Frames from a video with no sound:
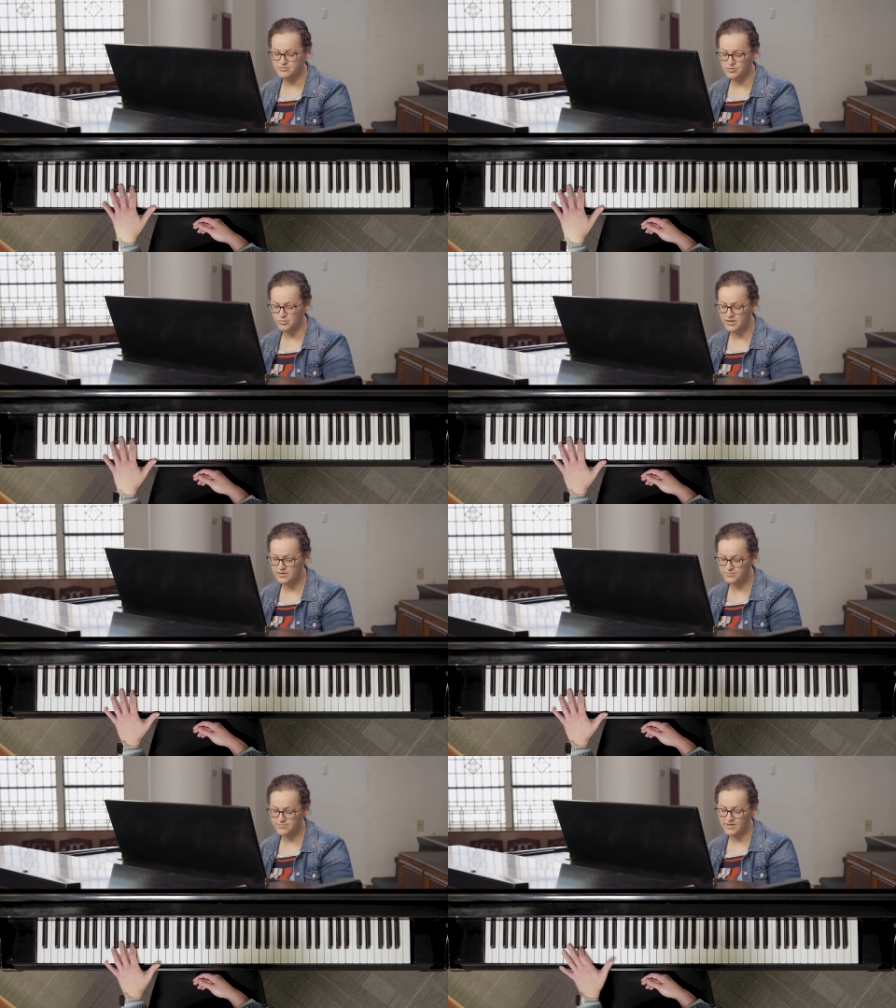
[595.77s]
So
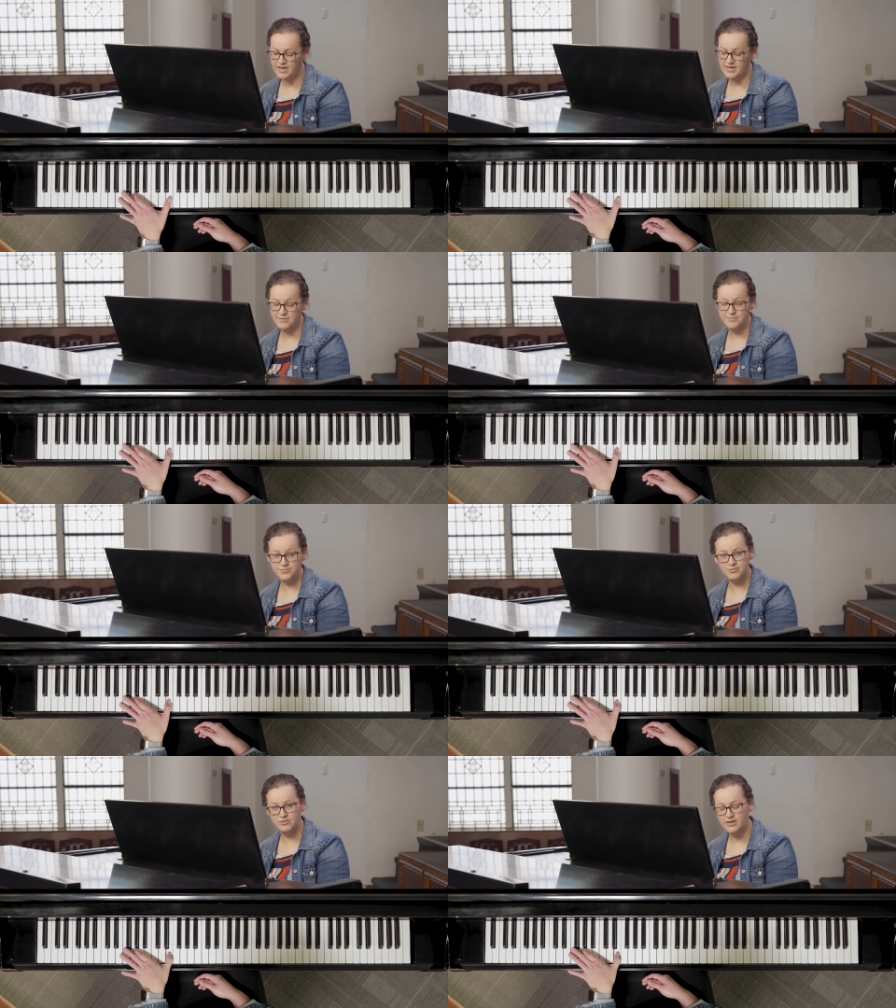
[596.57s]
one,
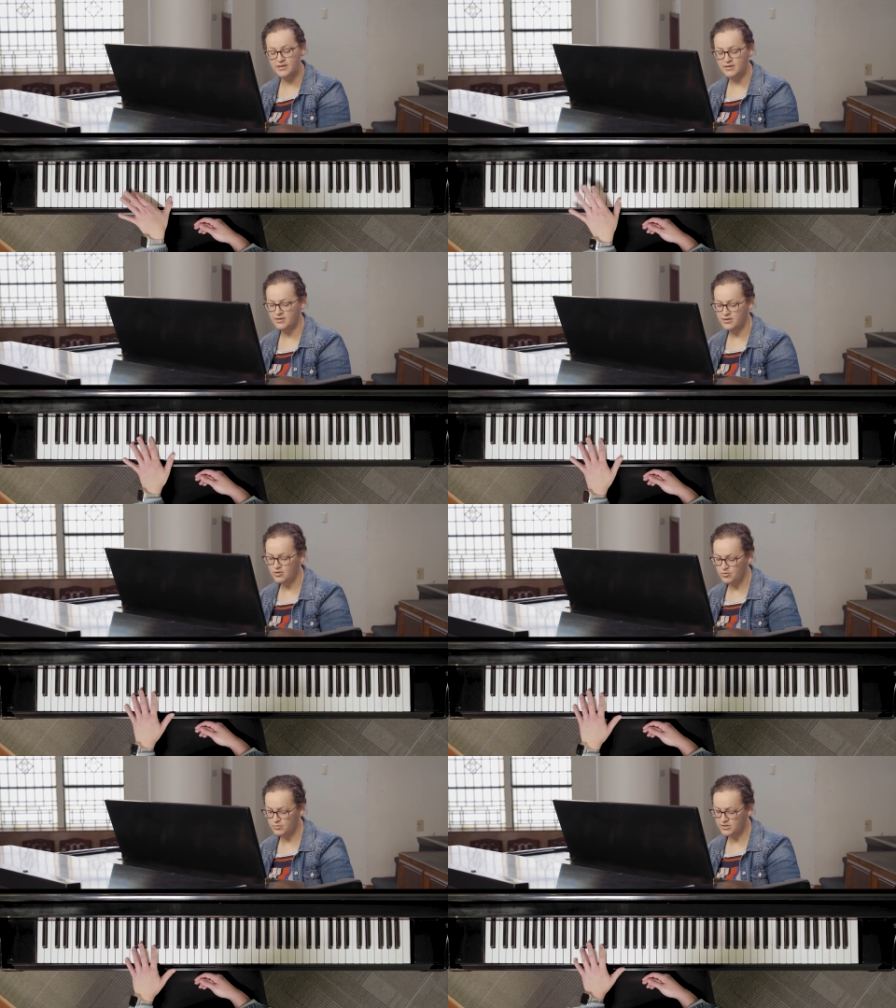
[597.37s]
five,
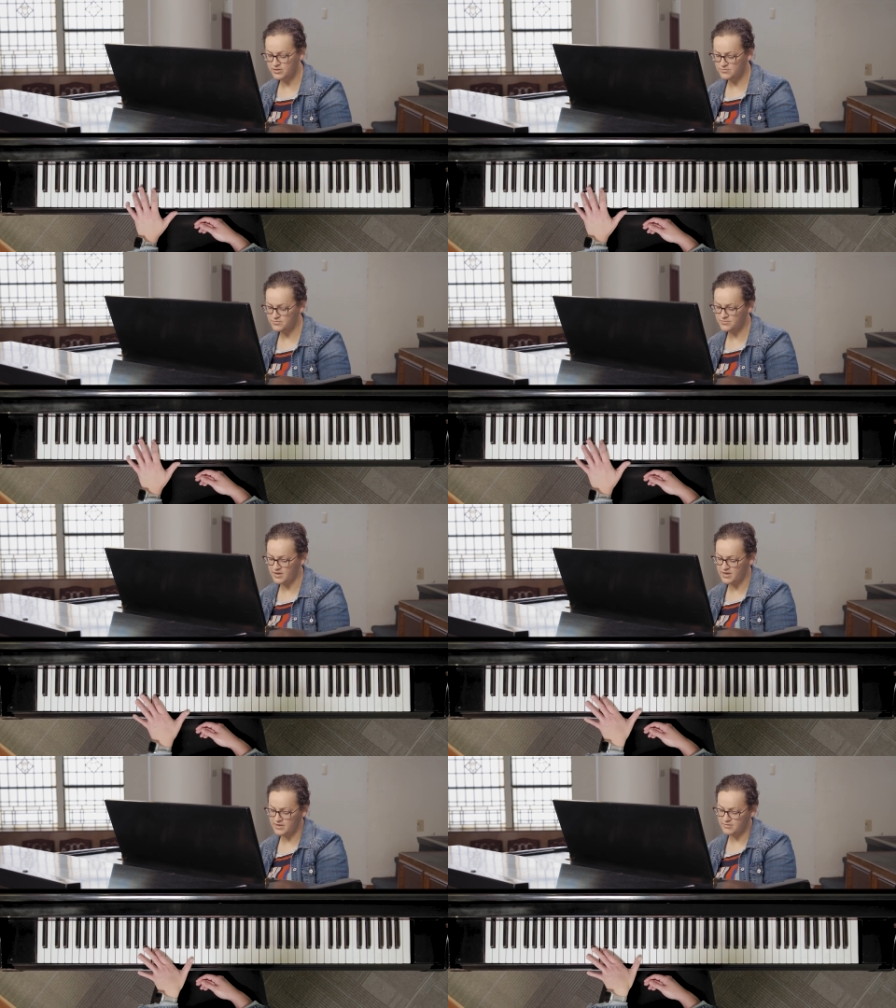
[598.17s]
three, one,
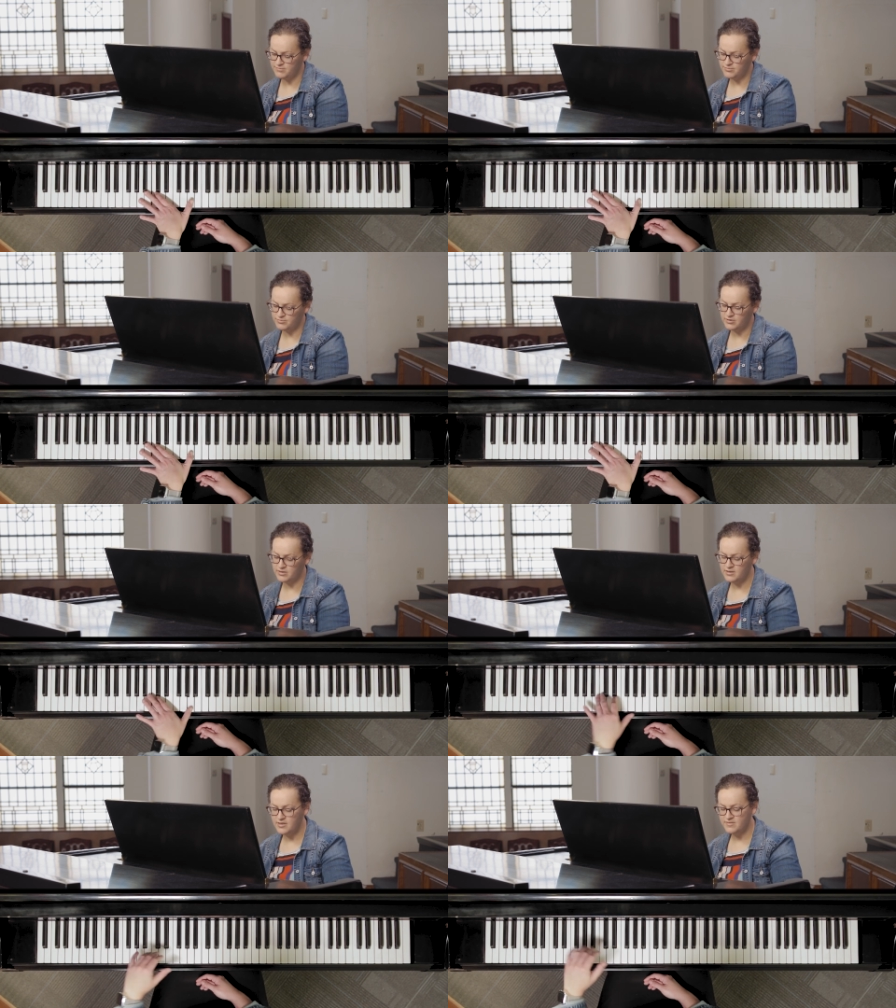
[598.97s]
five,
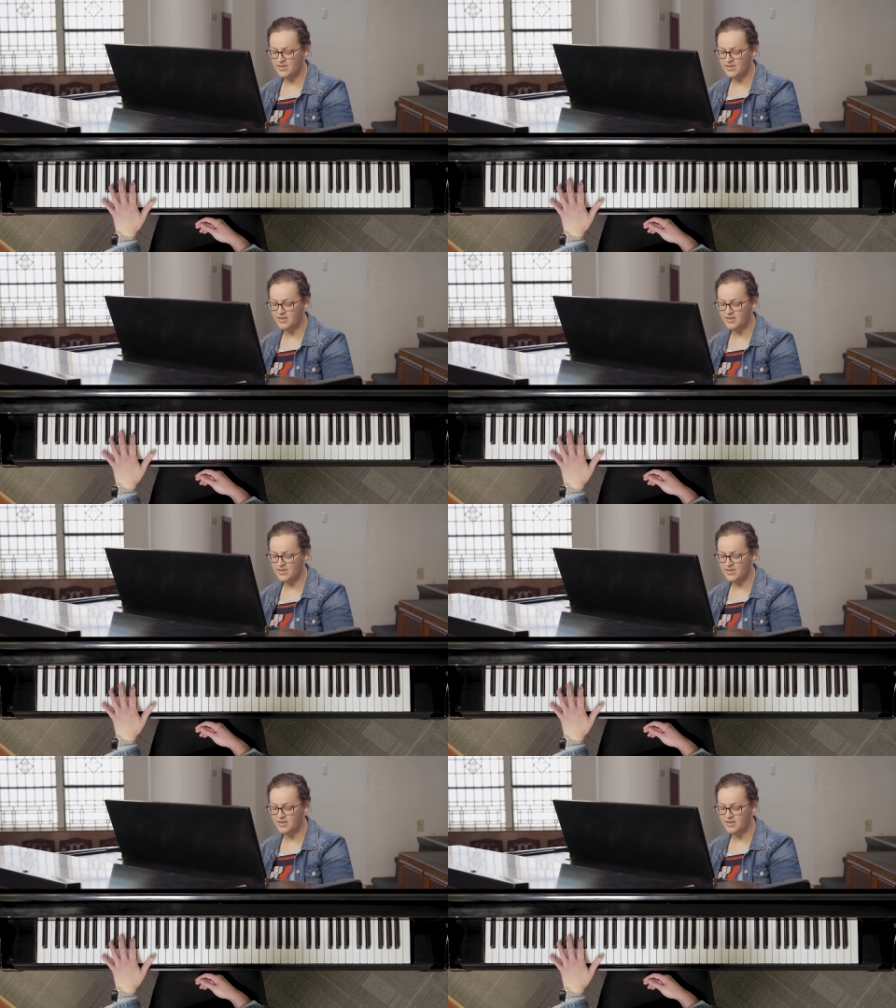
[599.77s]
three.